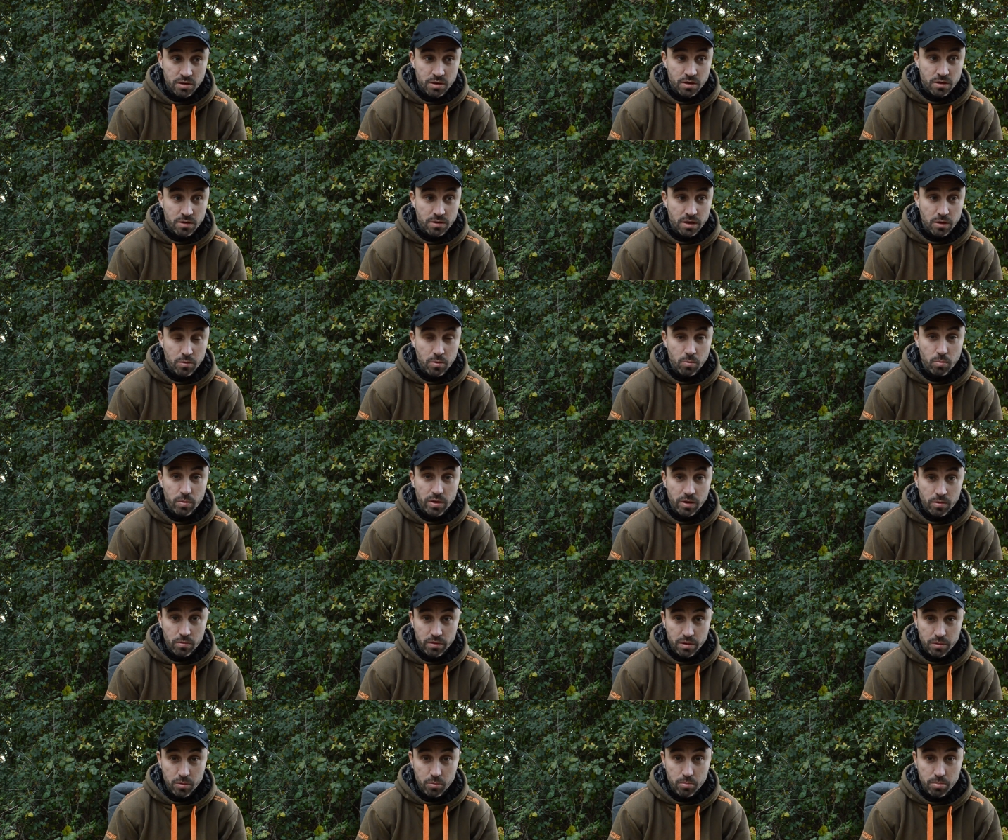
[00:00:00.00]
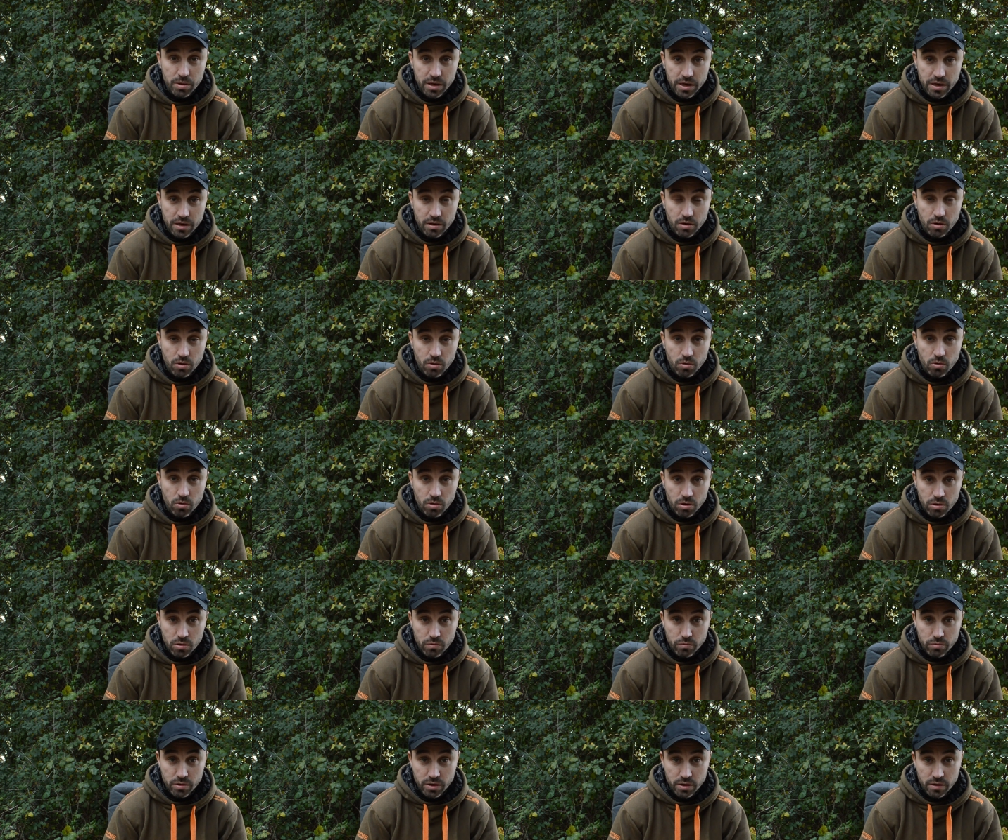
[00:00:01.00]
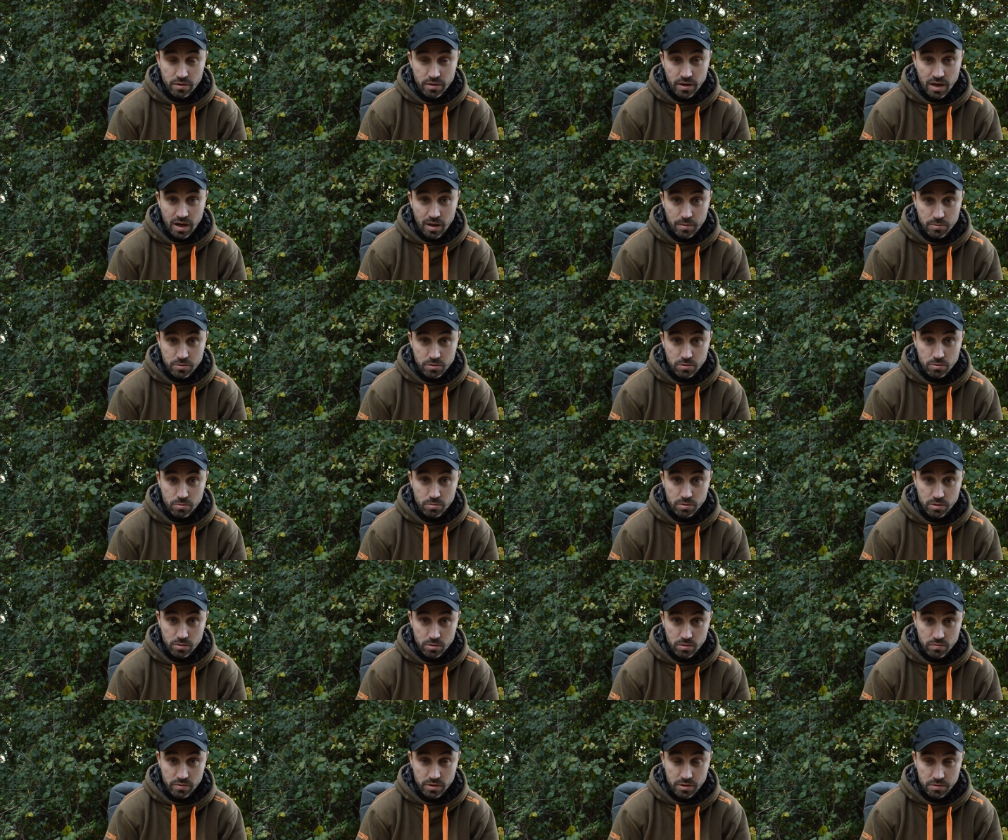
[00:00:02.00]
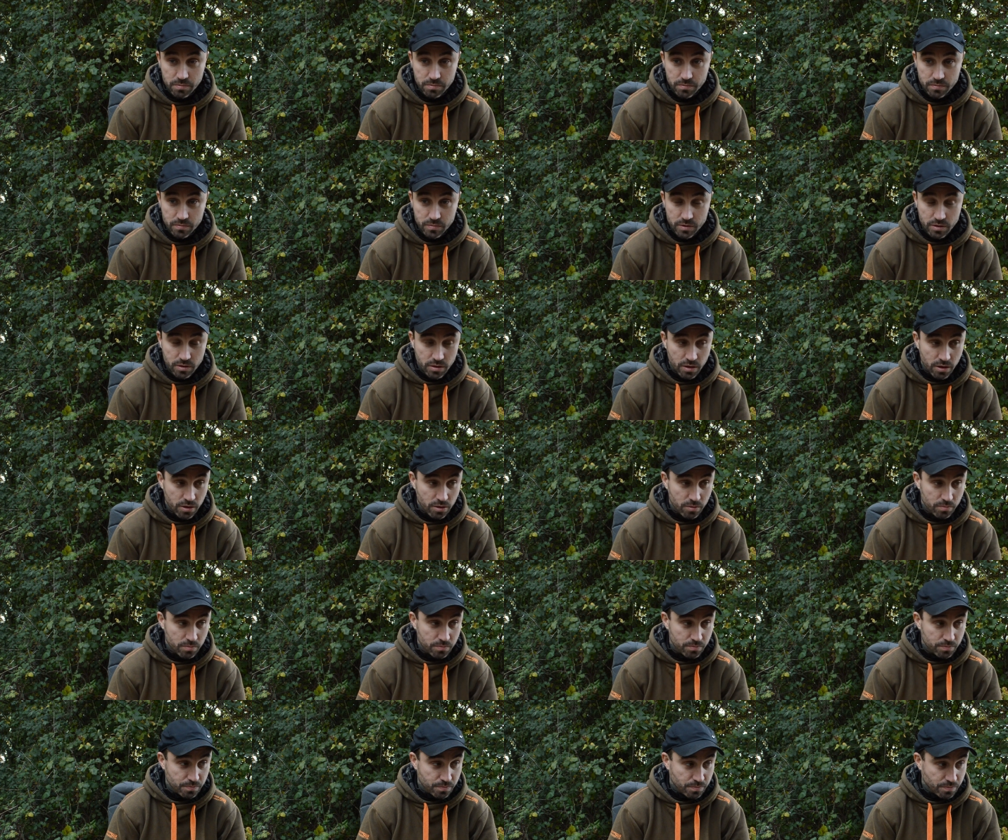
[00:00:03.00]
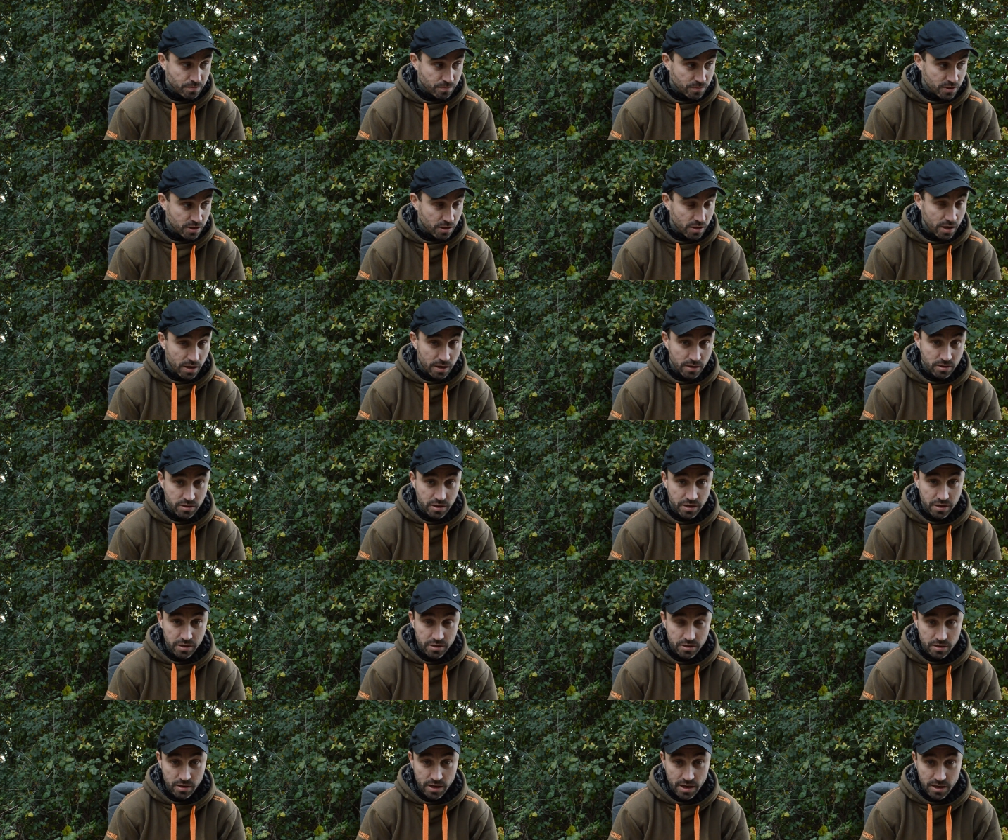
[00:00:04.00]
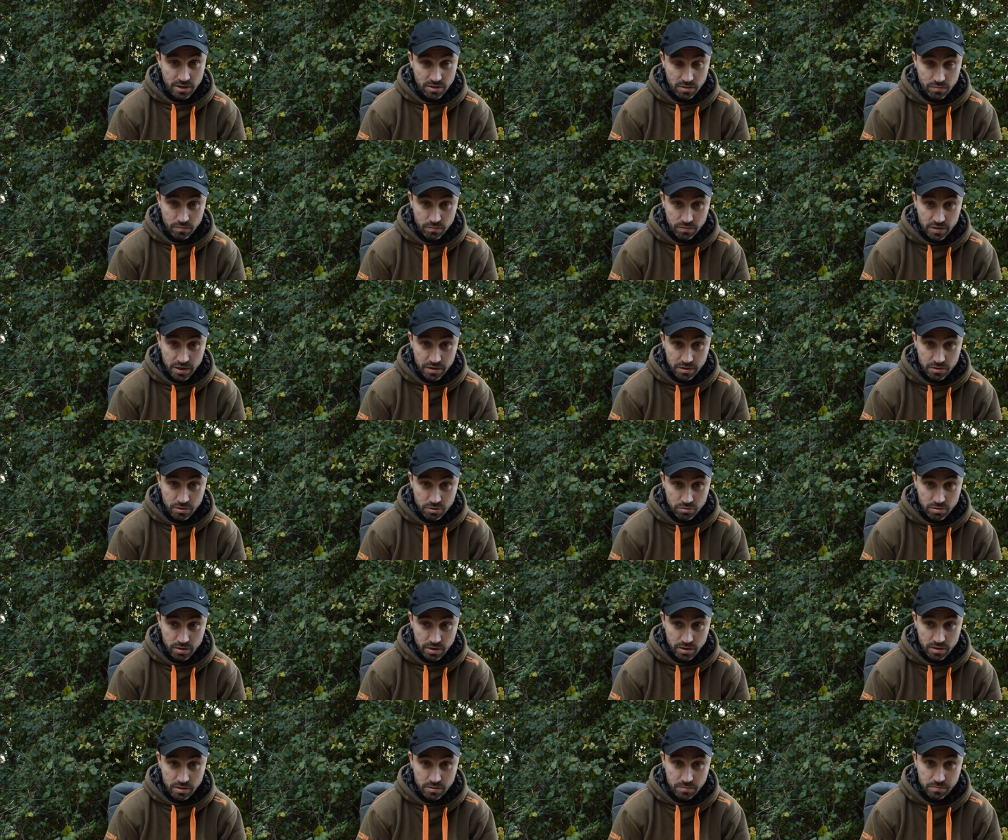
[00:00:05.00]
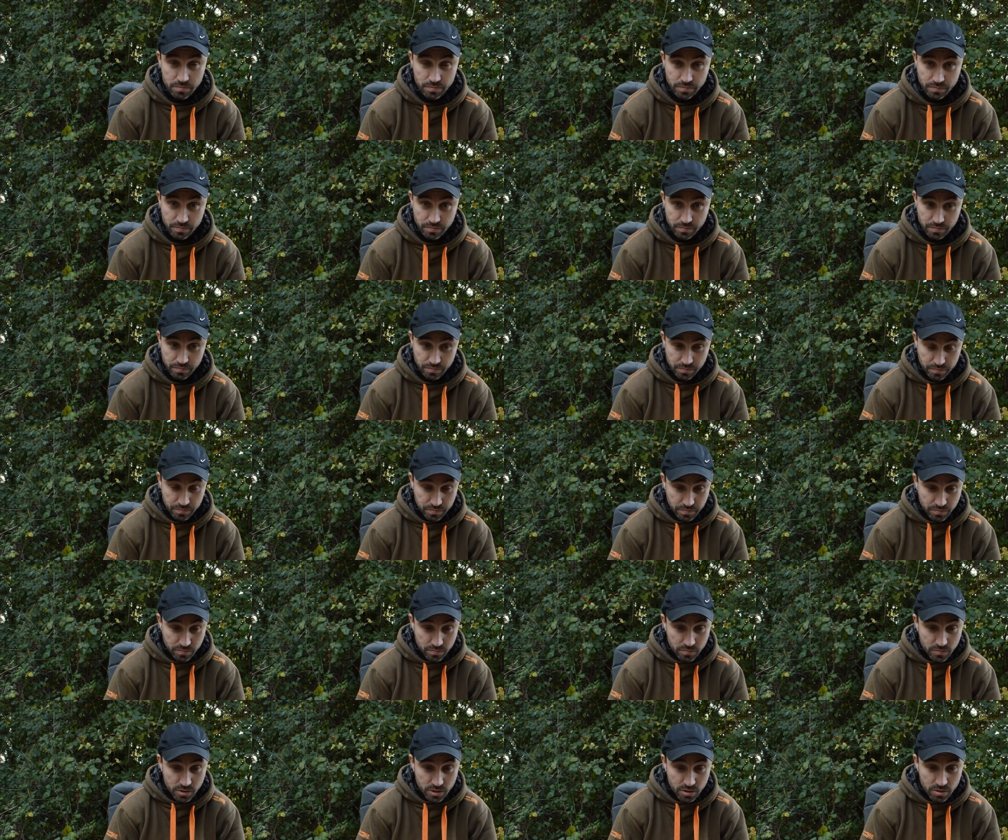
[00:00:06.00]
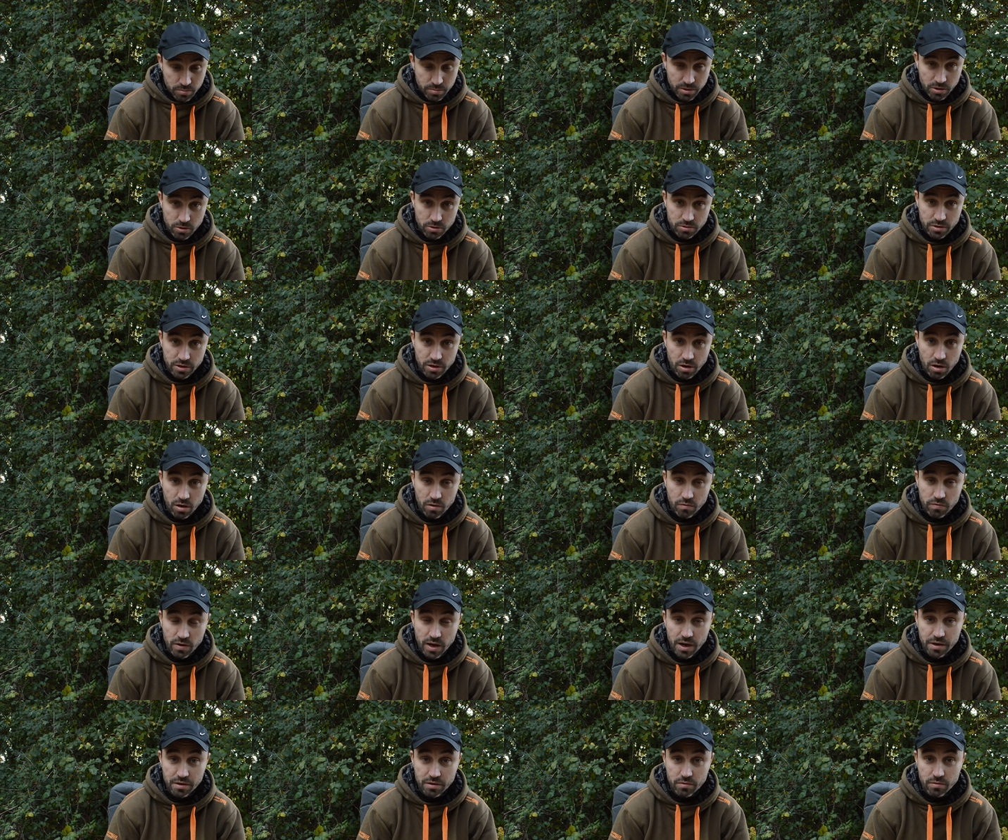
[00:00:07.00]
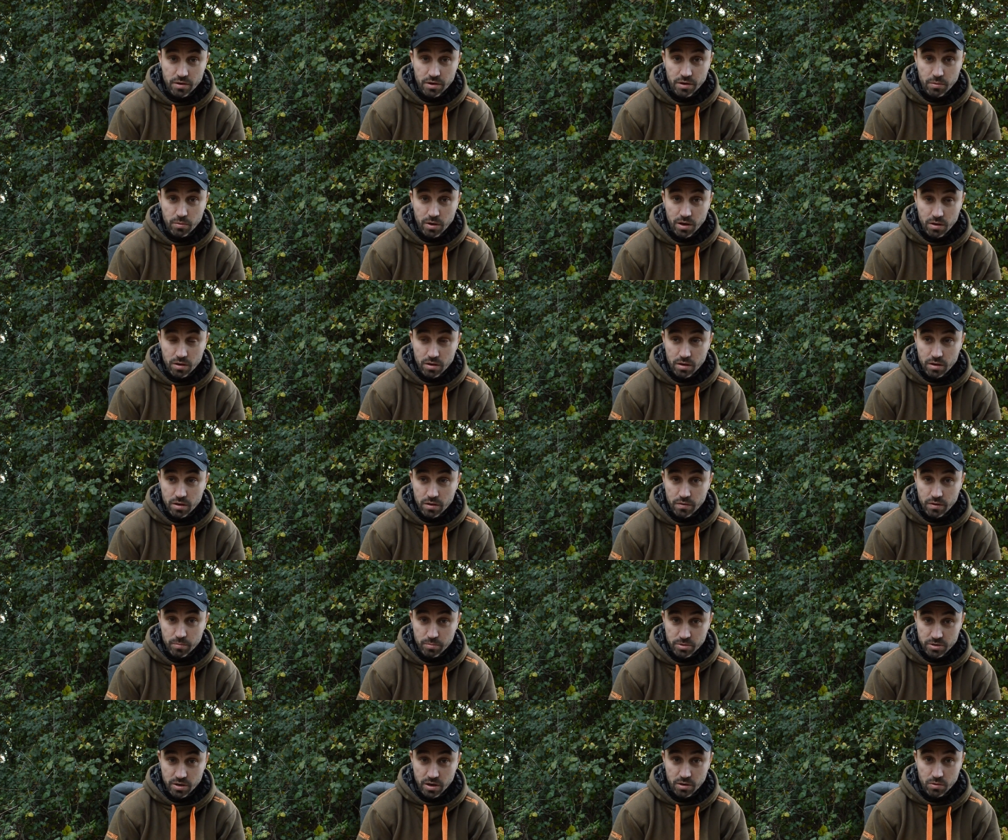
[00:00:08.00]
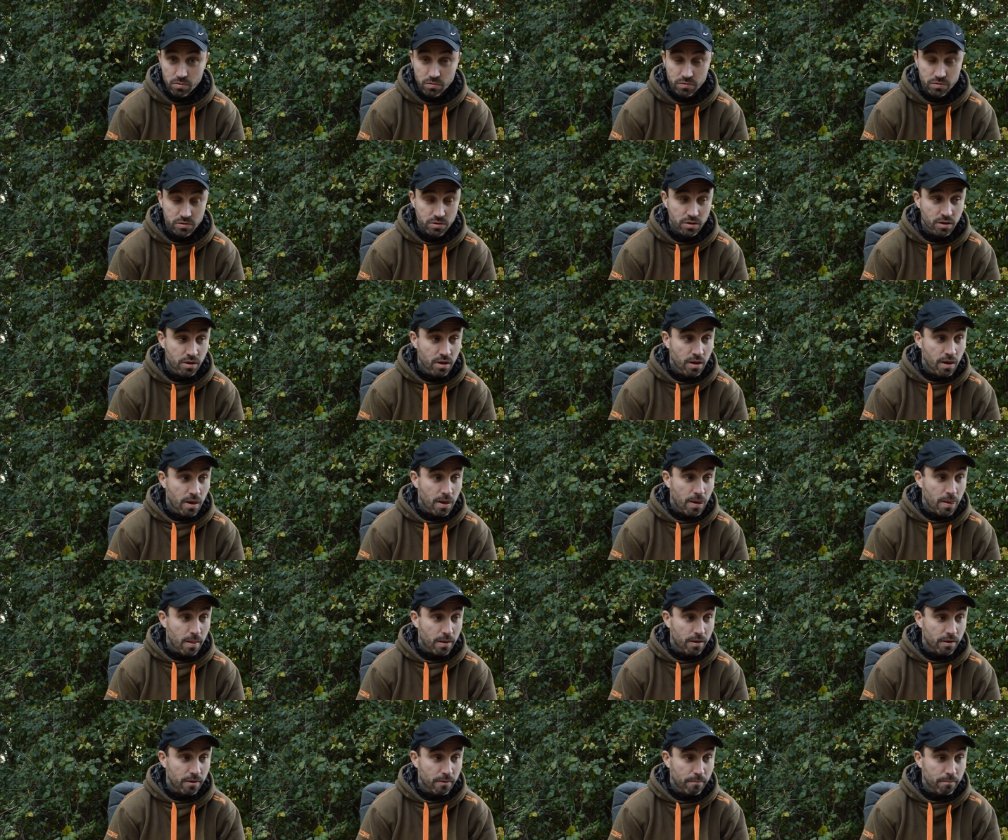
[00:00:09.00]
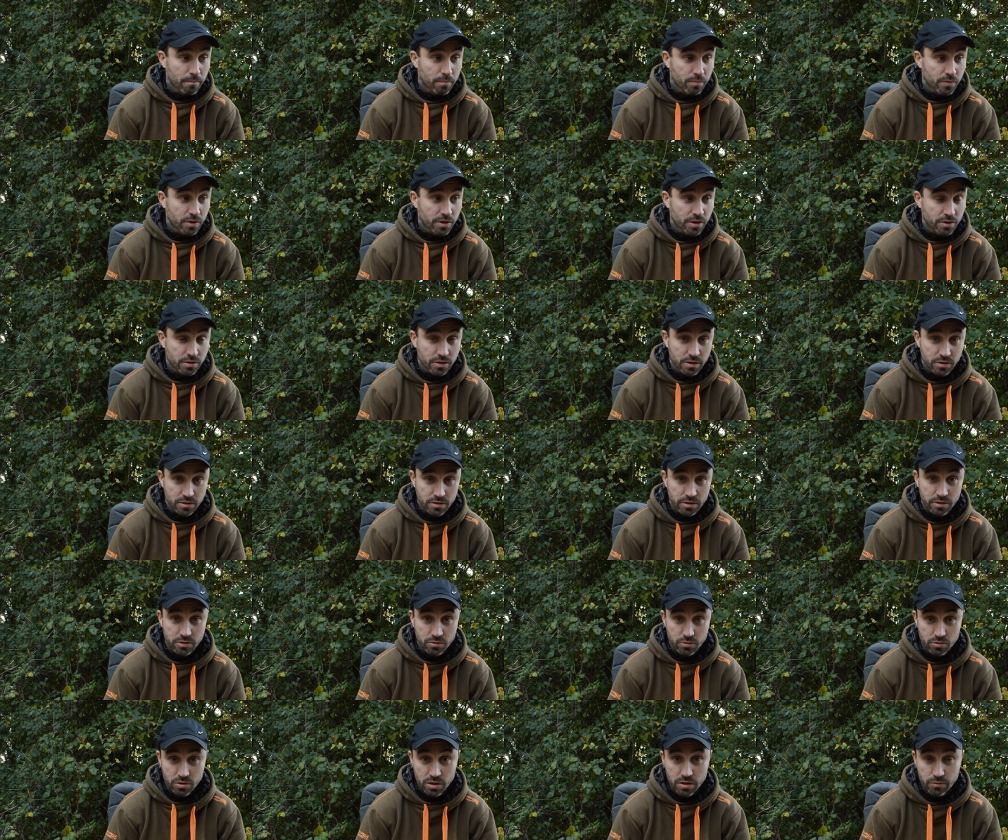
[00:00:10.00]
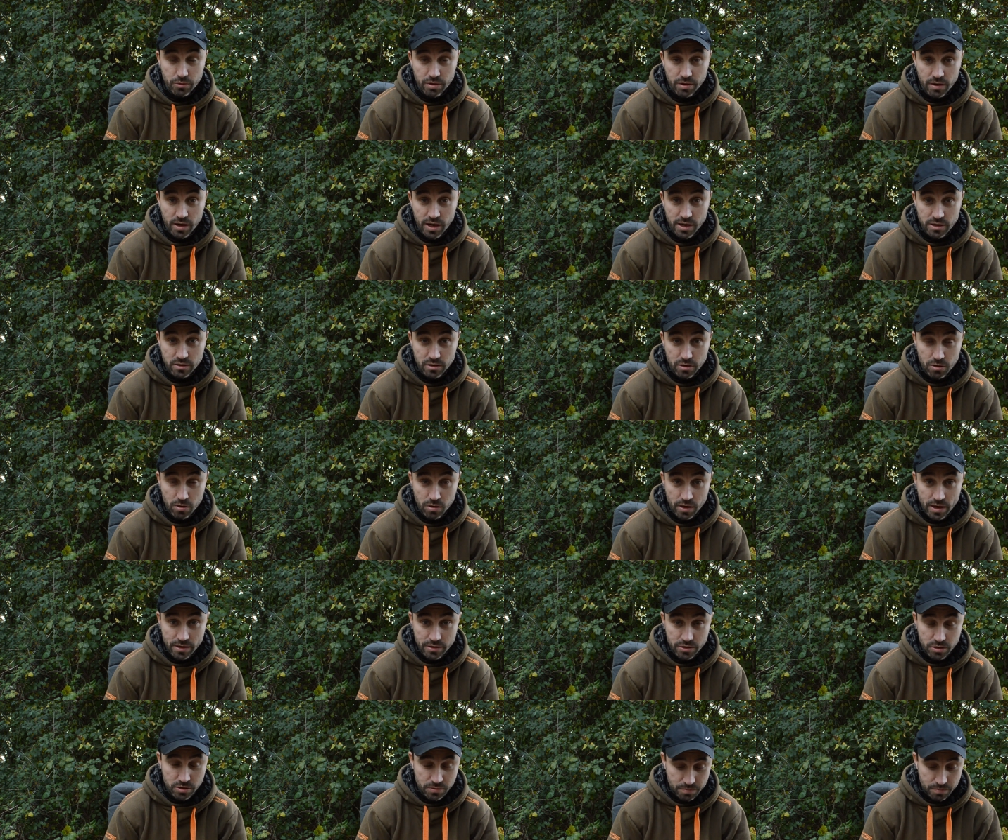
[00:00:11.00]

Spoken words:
they will be all over it. They absolutely love it. And like I say, it's an excellent feeding trigger, and because they can't find it very well themselves, it does give you a nice little edge.